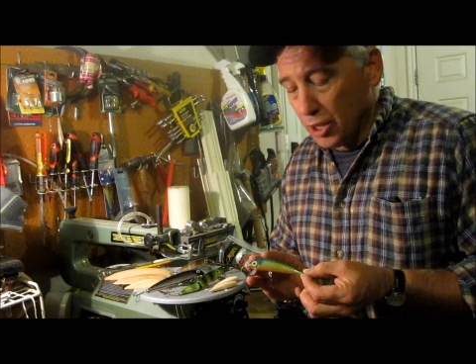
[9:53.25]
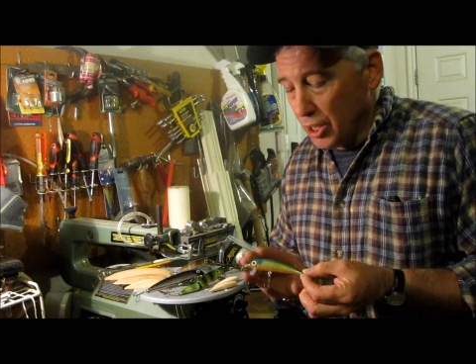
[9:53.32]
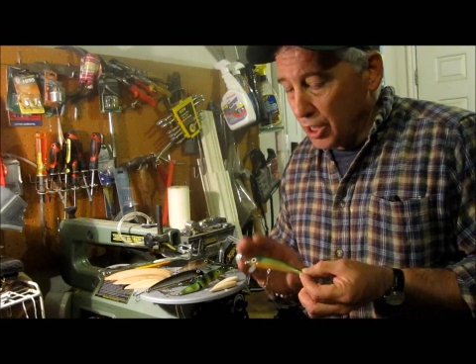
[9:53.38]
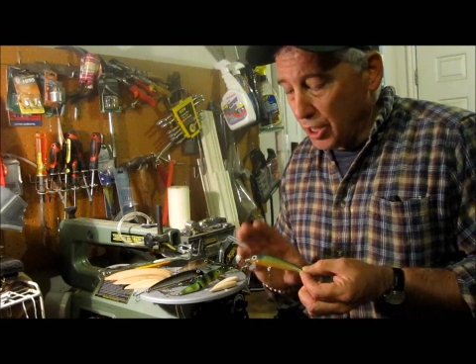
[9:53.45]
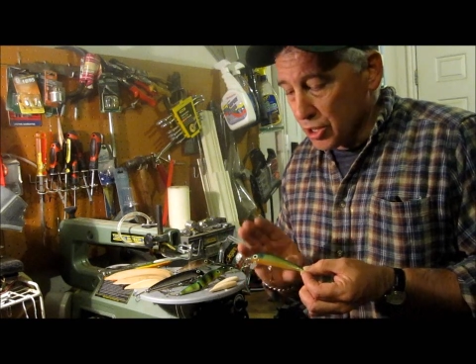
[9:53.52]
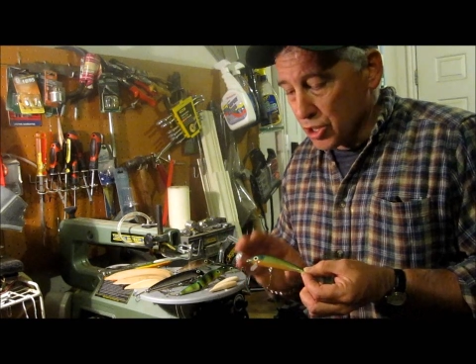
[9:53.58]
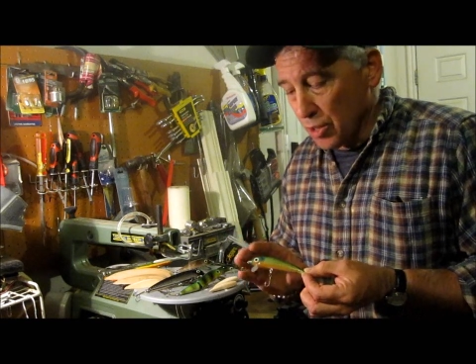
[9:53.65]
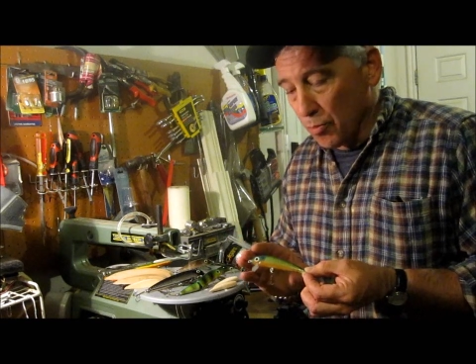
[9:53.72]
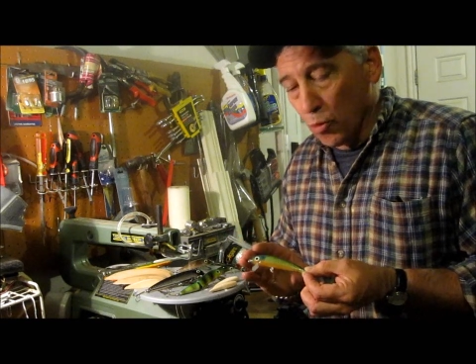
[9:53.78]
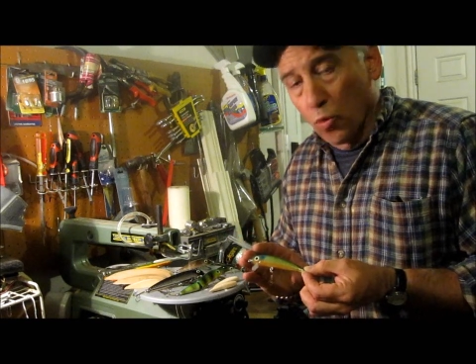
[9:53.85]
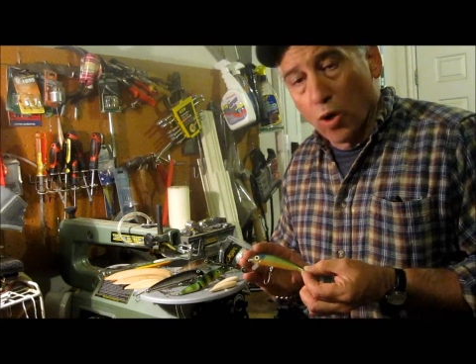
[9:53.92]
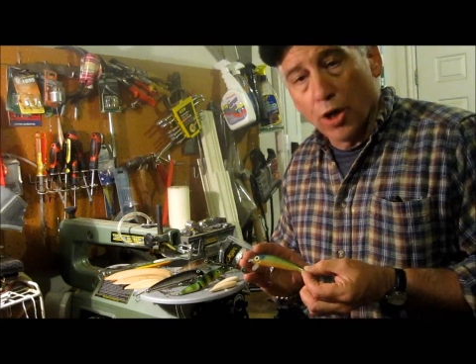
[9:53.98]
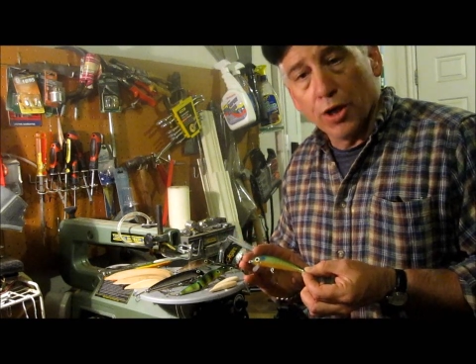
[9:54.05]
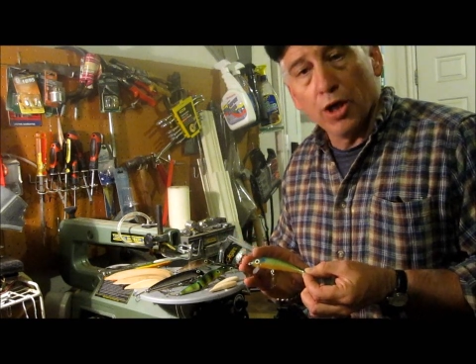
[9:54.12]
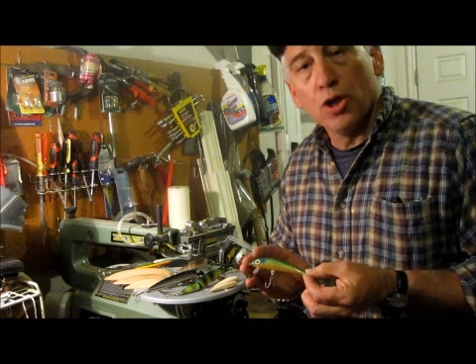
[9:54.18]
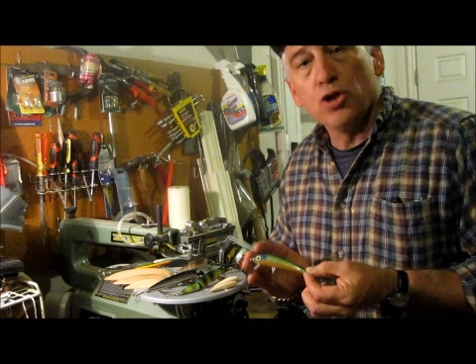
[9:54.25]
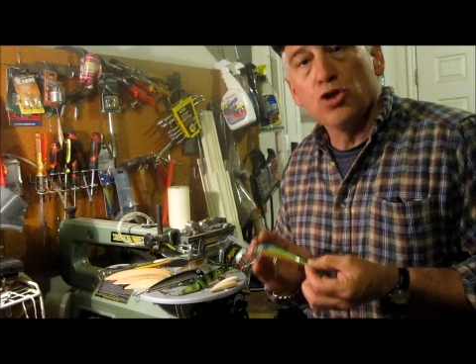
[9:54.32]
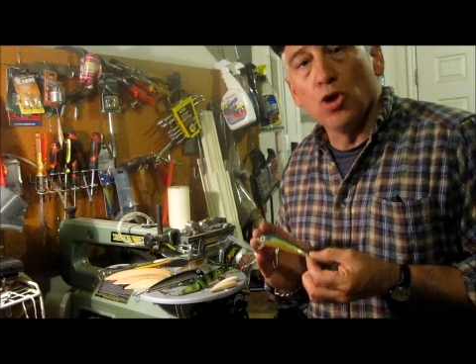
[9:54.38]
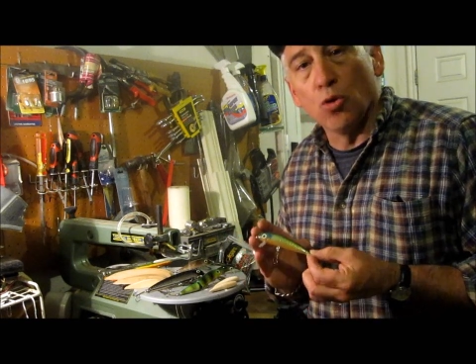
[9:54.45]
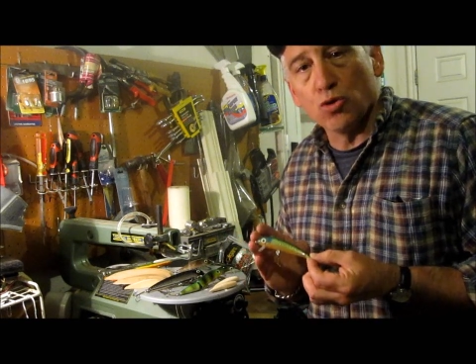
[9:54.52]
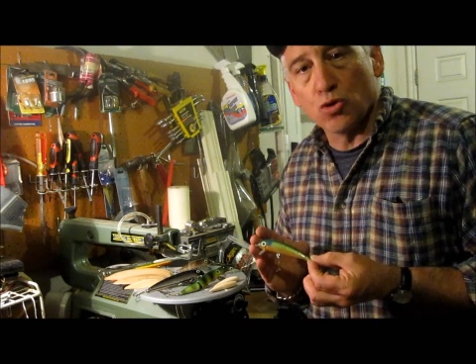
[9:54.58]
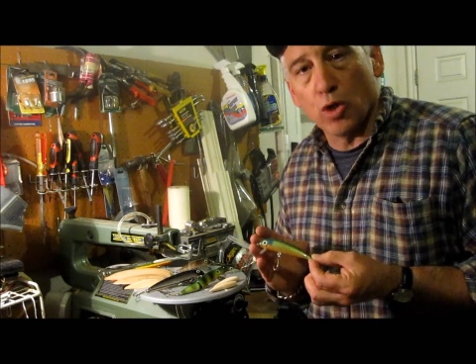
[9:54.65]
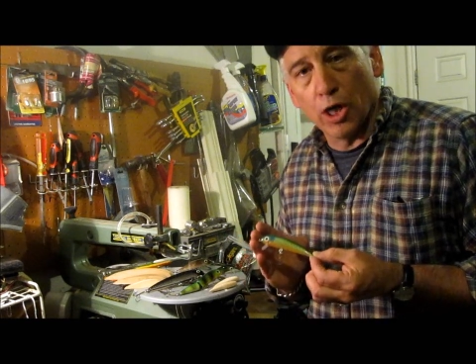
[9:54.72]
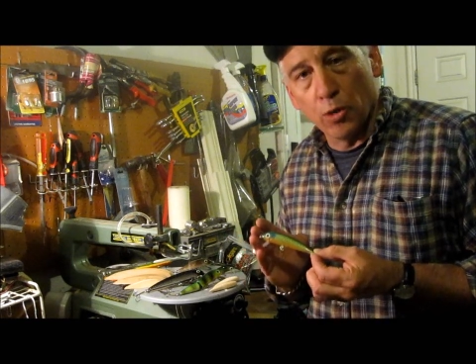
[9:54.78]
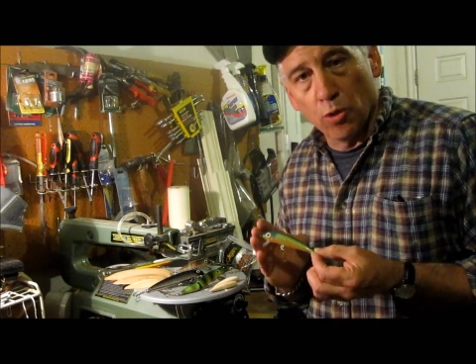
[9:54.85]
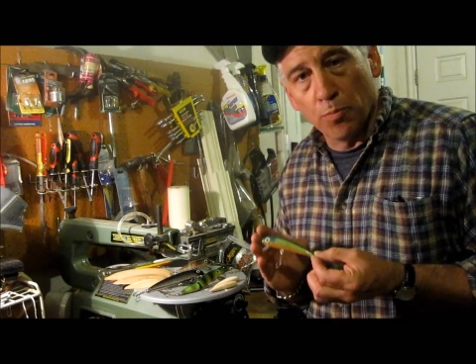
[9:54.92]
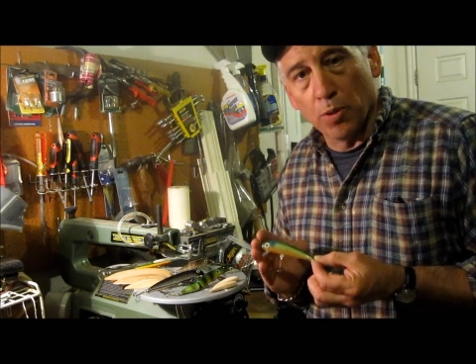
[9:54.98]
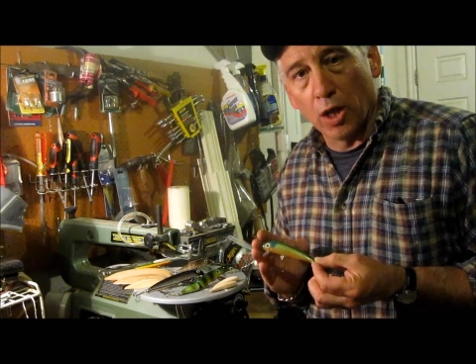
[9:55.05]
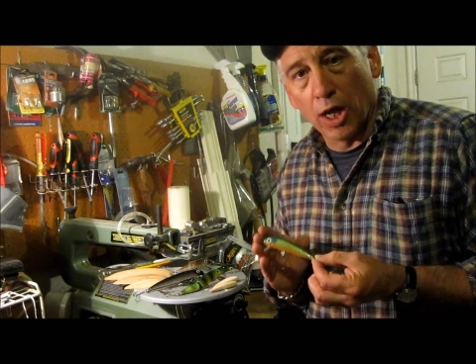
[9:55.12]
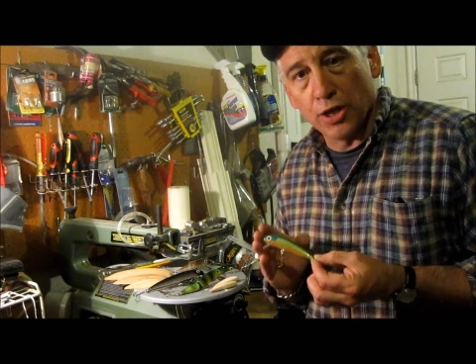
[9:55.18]
is, number 1, don't try to
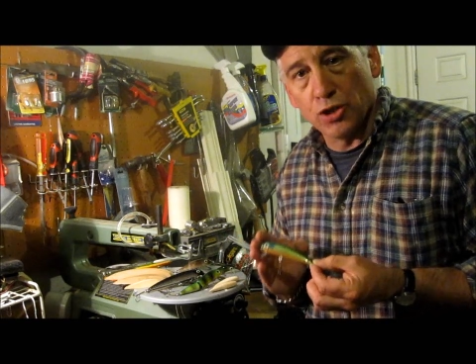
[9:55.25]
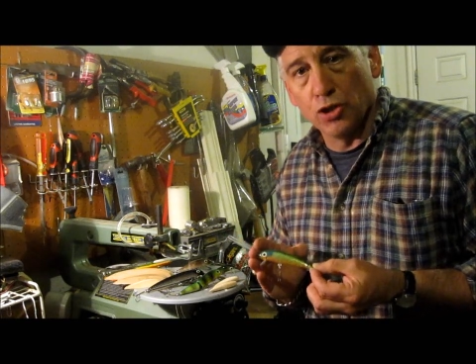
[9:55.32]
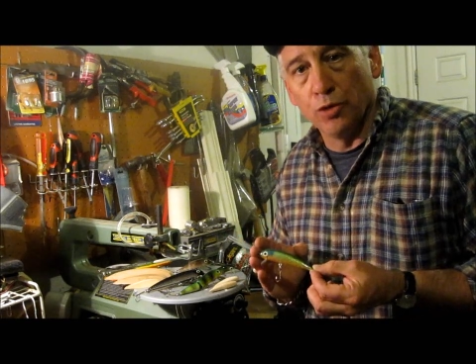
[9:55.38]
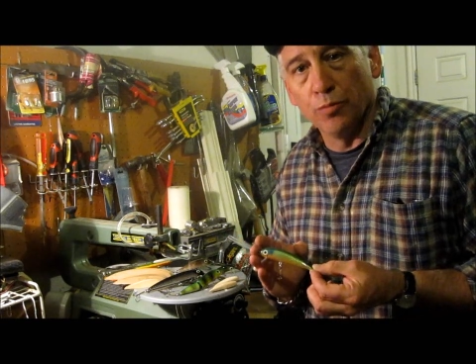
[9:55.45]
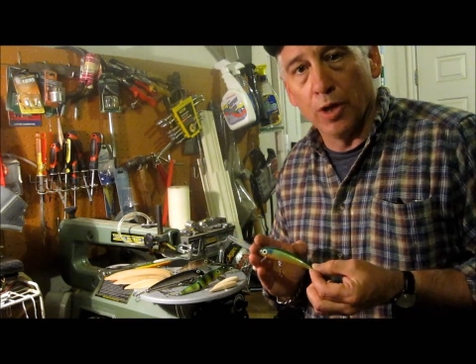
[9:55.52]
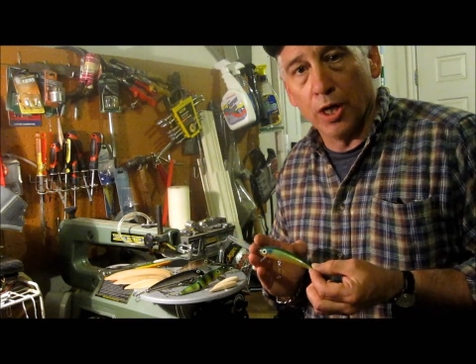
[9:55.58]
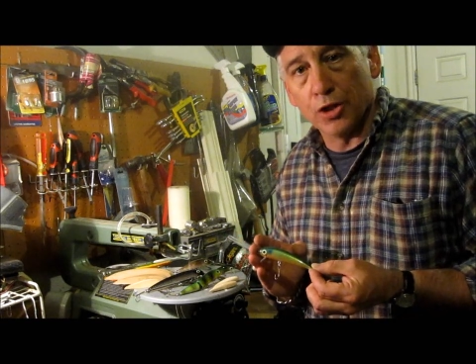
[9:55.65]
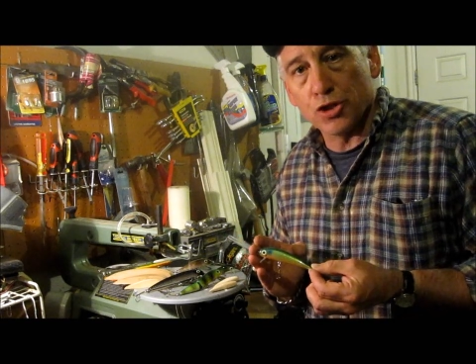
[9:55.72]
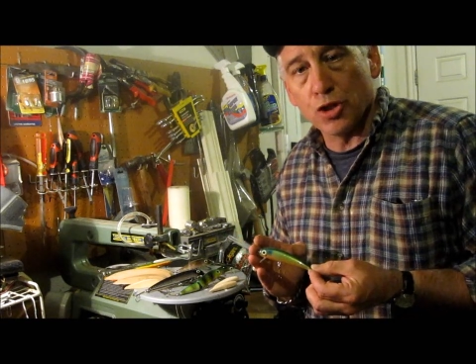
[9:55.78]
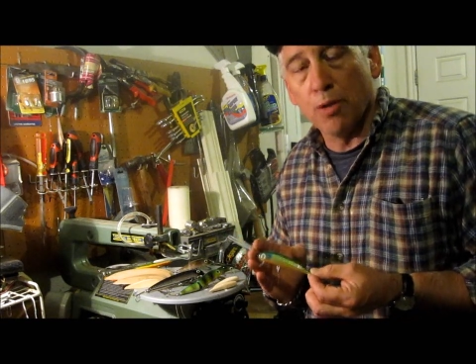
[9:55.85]
apply too much.